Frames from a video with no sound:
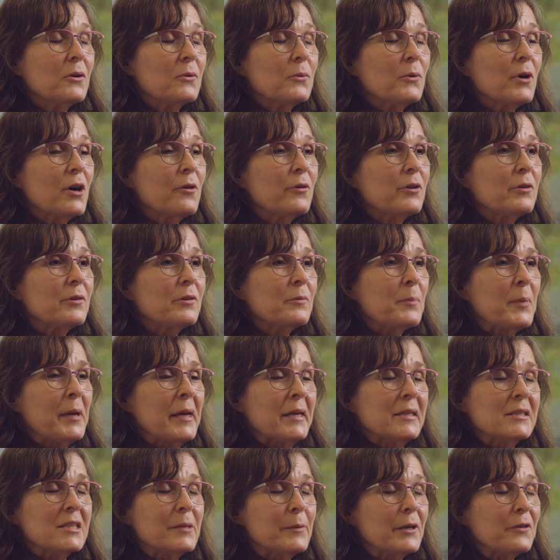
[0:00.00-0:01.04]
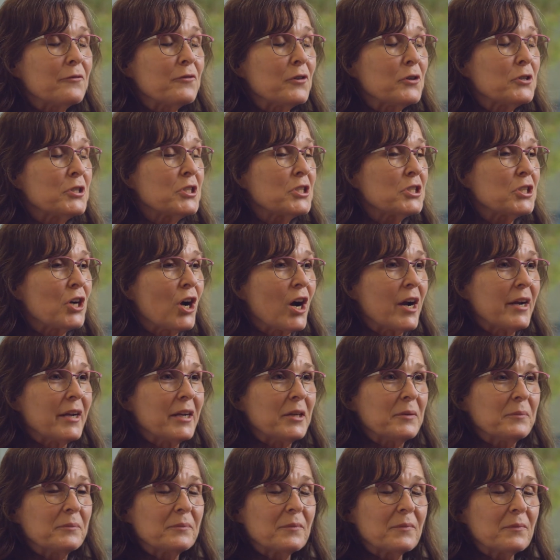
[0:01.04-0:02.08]
Well, when the pandemic first
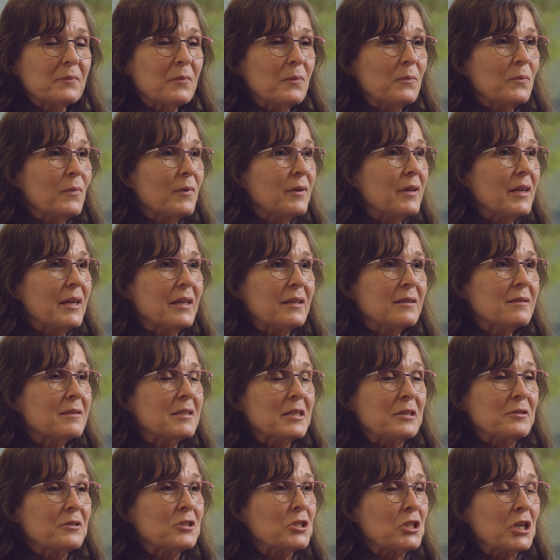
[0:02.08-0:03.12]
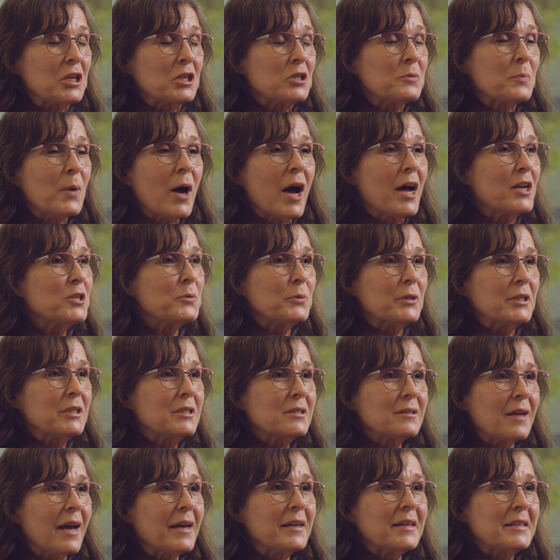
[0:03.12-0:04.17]
started, it didn't change much.
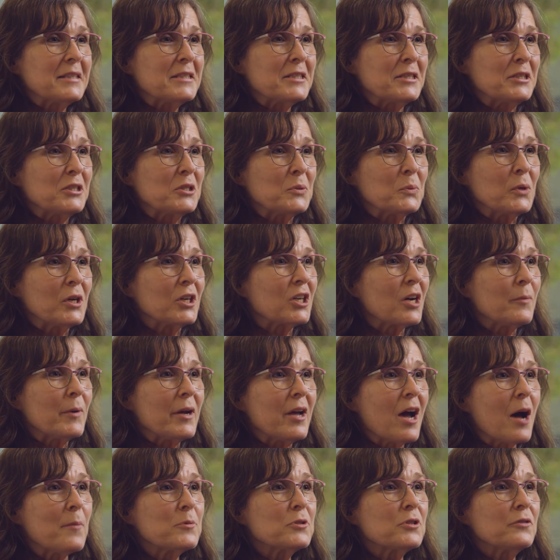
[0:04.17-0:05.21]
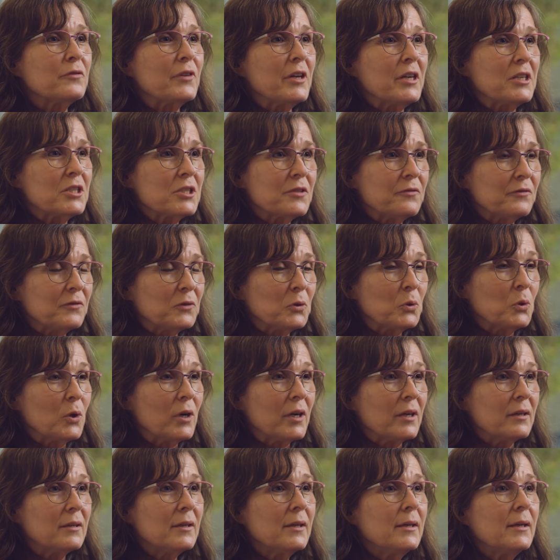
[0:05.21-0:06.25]
I continued to work on my observation
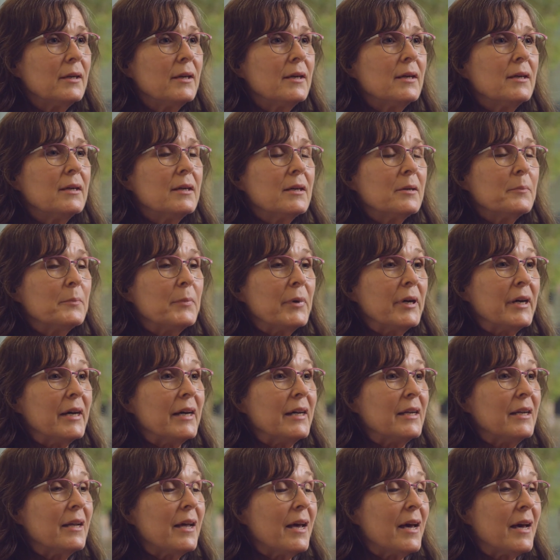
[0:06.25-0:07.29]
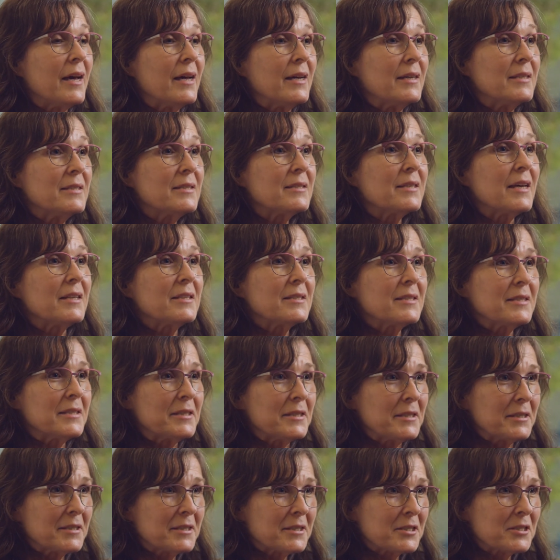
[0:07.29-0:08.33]
floor, but as
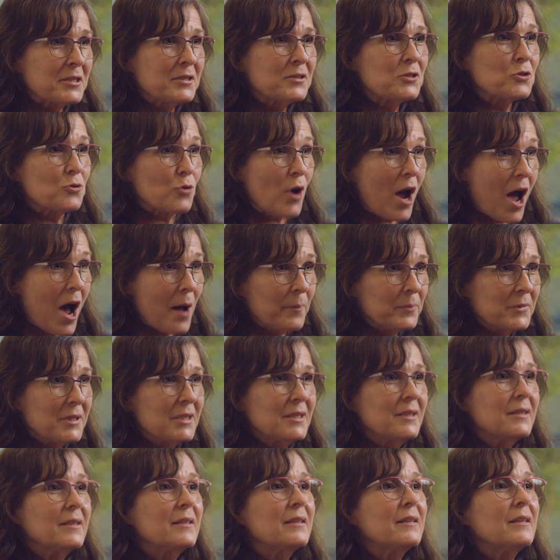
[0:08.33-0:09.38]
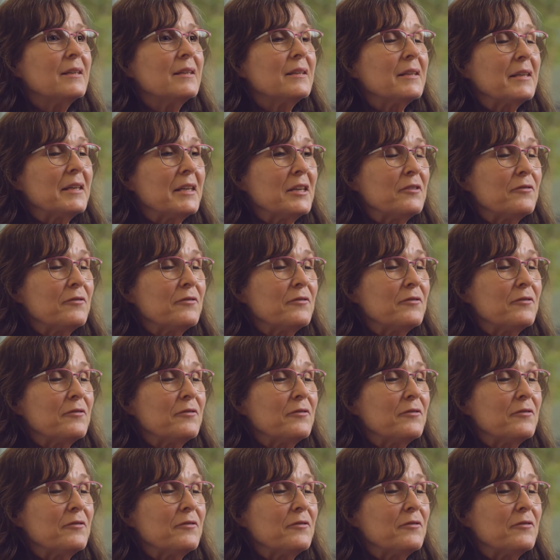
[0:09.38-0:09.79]
census dropped, they